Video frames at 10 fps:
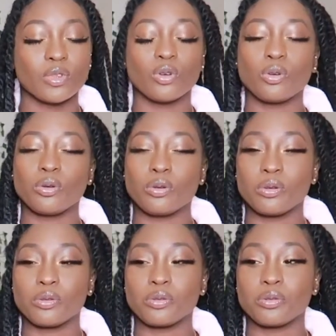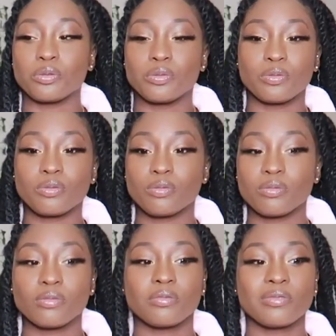Ooh.
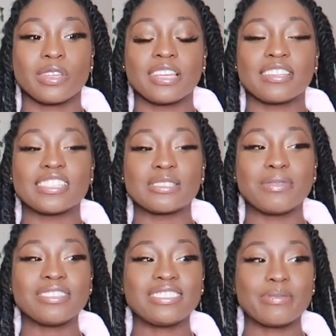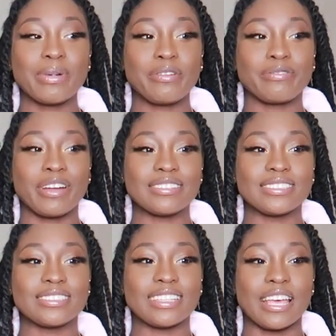This smells like my friend
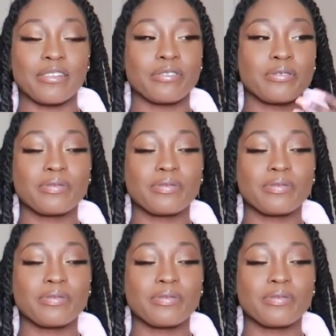Steph.